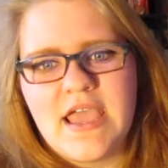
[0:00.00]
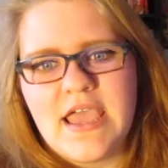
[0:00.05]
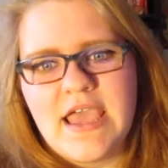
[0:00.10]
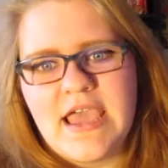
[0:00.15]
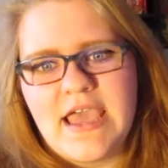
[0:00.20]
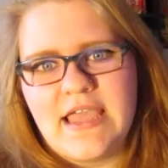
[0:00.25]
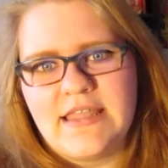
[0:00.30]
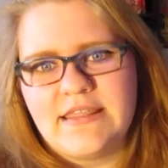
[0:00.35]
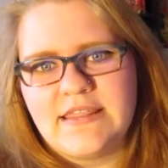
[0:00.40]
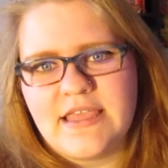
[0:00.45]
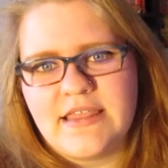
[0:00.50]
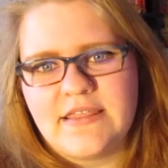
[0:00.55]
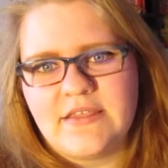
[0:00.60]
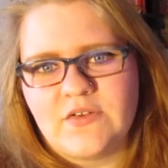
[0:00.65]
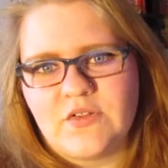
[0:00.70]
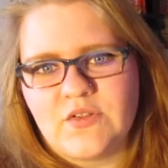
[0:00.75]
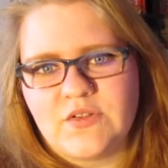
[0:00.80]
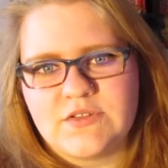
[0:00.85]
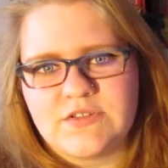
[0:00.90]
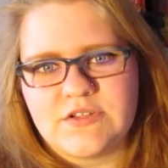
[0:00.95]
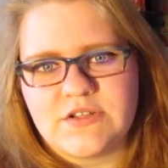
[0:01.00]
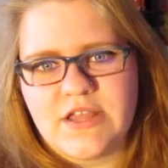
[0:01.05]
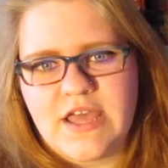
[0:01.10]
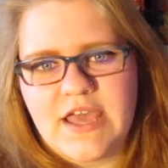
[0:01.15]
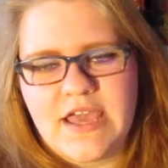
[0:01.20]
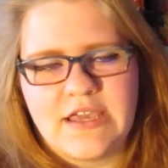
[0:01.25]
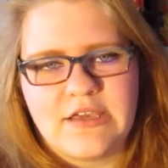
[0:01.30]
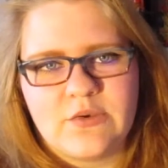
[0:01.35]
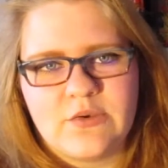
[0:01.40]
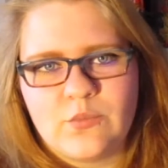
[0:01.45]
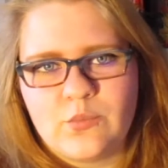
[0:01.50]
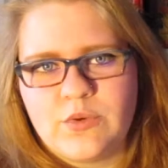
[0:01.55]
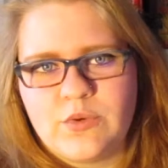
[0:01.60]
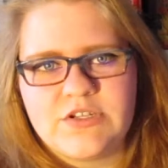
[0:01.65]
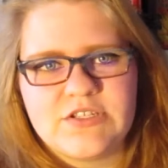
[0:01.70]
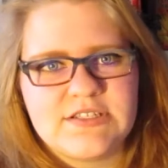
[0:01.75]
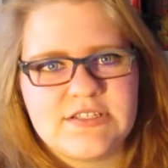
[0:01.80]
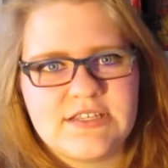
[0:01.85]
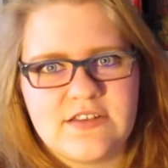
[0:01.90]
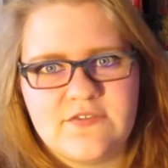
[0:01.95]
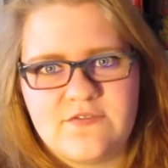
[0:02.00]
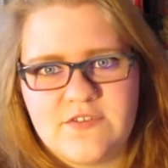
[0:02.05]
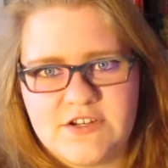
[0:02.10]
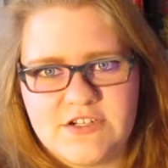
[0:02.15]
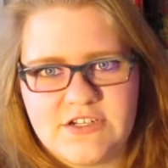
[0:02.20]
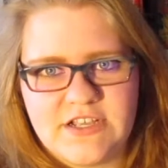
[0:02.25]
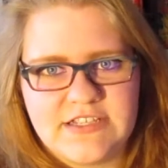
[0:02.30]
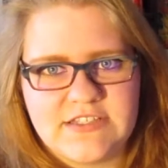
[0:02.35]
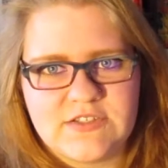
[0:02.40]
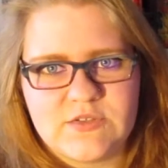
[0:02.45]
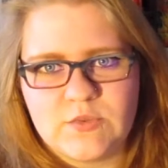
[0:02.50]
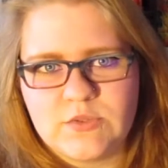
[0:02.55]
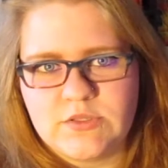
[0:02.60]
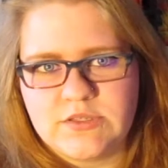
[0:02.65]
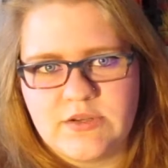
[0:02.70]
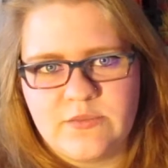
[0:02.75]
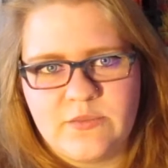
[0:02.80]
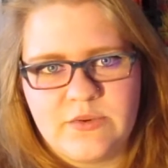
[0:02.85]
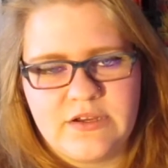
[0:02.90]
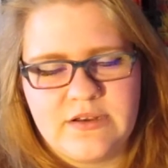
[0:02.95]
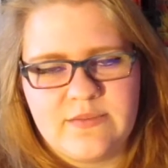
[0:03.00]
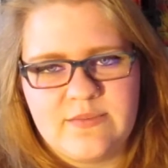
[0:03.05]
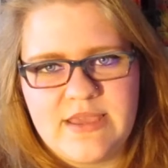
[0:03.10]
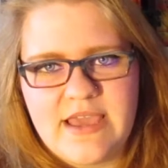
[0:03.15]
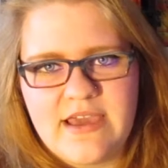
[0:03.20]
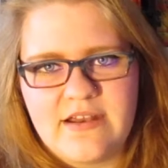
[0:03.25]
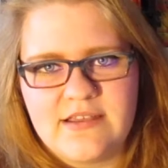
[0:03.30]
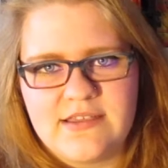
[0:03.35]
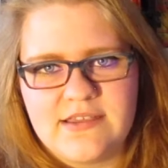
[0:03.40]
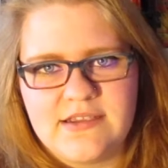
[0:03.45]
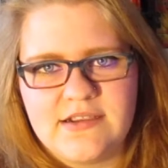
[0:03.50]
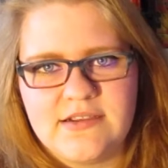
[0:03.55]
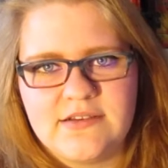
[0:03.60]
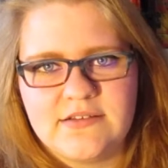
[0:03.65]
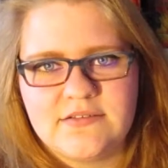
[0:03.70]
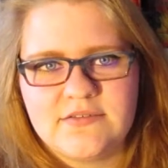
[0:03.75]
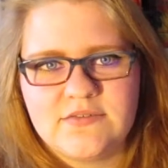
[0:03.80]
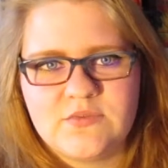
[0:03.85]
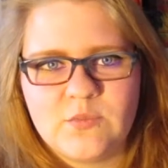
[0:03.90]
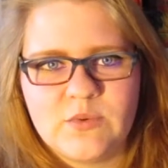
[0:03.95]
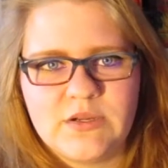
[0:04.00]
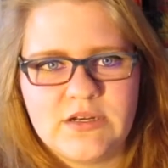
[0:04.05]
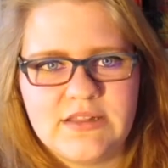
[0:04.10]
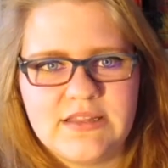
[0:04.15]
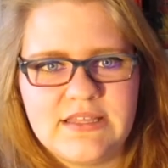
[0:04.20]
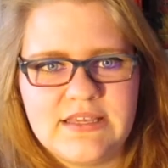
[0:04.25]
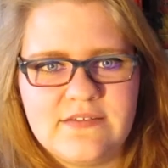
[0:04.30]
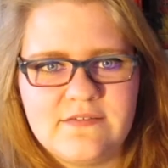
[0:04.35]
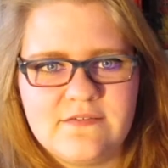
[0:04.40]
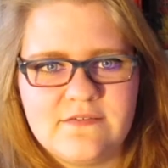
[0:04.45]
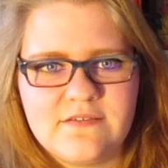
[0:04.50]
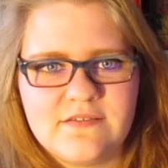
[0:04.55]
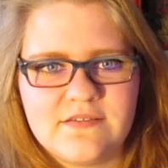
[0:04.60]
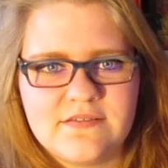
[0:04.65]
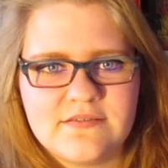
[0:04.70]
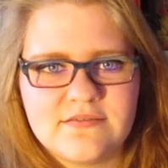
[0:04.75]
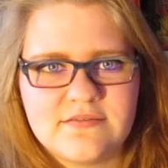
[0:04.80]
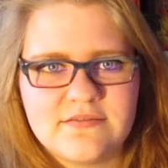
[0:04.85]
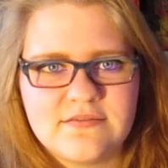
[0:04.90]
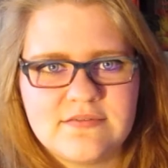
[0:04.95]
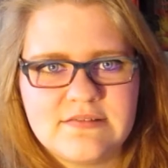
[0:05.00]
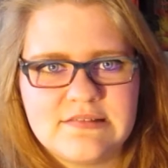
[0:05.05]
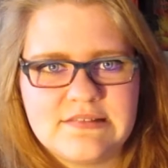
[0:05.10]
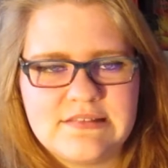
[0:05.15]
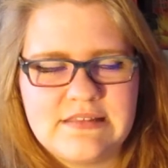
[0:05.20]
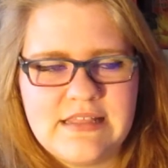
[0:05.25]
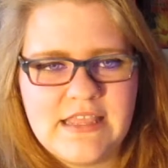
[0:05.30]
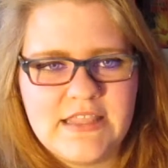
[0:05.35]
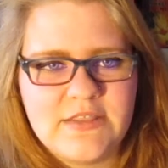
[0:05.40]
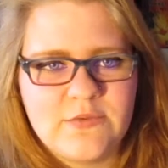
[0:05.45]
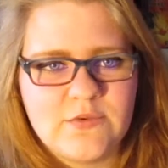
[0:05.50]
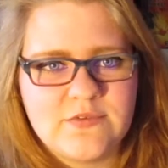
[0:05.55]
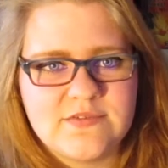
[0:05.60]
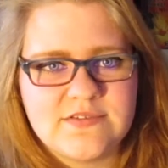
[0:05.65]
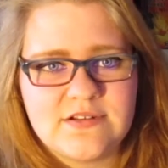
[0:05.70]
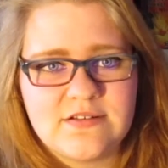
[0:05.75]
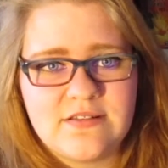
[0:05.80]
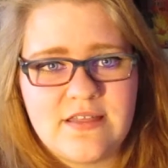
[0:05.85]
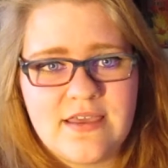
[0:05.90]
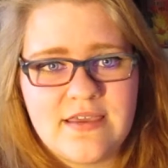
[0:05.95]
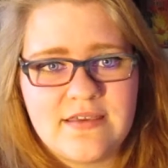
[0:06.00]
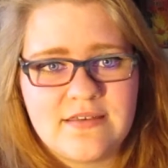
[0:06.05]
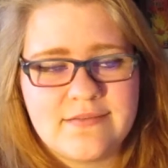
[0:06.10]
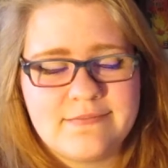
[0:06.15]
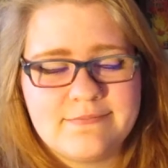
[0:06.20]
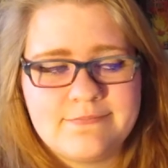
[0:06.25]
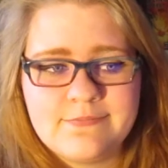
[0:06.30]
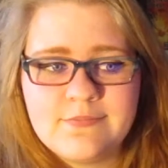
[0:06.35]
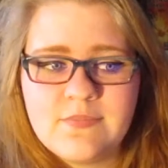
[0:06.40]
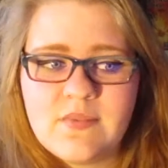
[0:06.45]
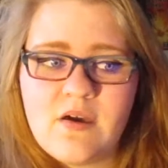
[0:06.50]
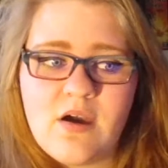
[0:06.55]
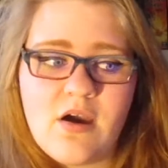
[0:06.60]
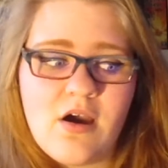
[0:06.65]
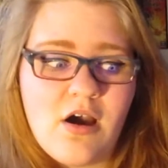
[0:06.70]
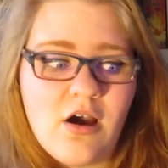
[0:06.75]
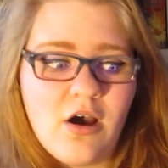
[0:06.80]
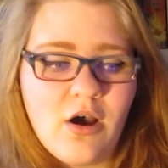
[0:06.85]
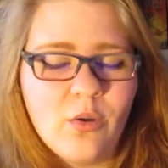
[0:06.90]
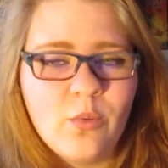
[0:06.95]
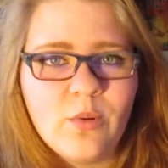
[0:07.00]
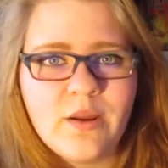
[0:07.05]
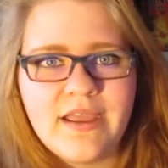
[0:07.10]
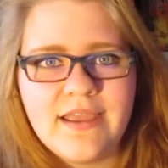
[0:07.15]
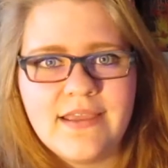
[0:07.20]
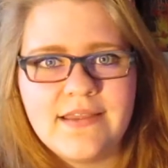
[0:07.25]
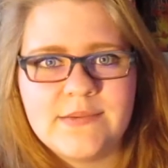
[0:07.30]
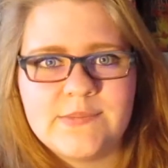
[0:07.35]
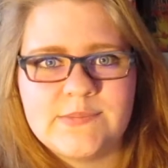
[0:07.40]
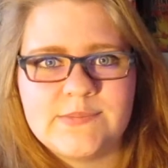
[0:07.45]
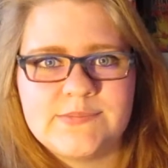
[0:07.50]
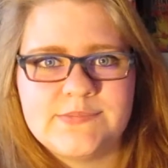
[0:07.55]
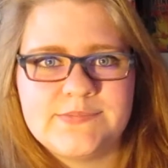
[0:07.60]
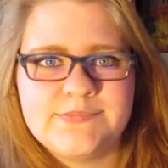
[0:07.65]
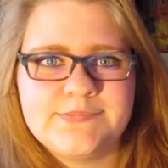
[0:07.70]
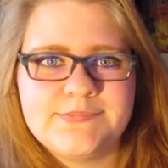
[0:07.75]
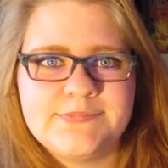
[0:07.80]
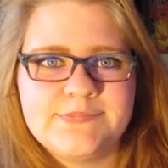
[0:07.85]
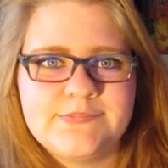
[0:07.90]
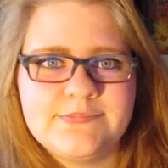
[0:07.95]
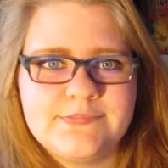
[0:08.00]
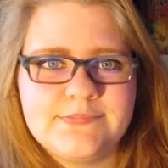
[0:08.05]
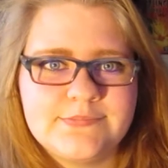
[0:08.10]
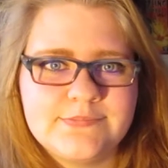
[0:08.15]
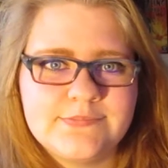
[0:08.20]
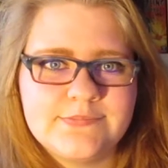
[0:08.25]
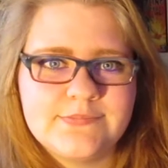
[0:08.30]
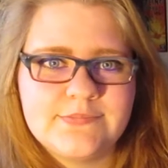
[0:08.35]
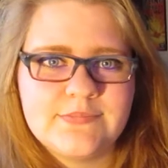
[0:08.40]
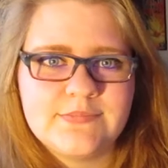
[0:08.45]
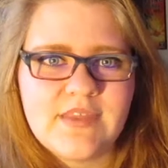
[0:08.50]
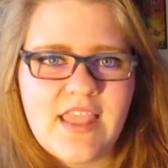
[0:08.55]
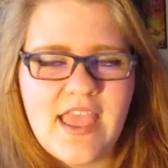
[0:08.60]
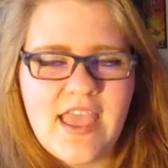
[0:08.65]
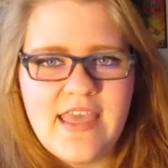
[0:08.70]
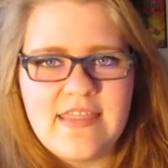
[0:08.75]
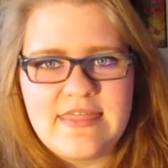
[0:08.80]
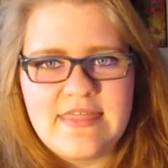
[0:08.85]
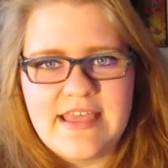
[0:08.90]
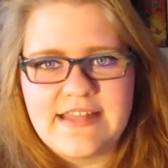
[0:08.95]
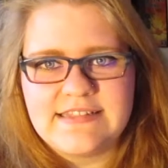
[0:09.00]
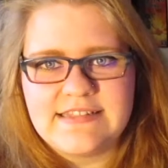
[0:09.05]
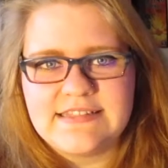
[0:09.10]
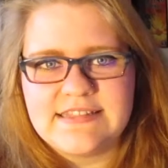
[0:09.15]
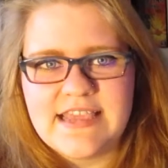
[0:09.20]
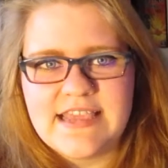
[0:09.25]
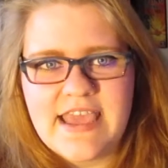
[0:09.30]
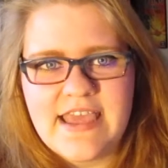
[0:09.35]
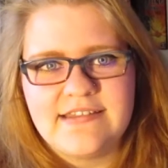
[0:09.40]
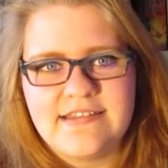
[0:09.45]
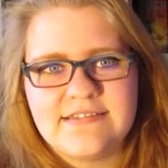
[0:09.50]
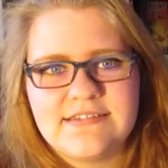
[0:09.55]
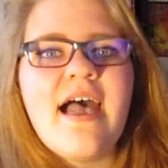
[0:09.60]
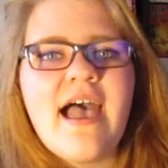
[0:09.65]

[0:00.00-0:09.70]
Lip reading: And then the Cullens are like, we're just gonna finish high school and then we're gonna be out of here. We're gonna leave. And the wolves are like, all right. And that's the end.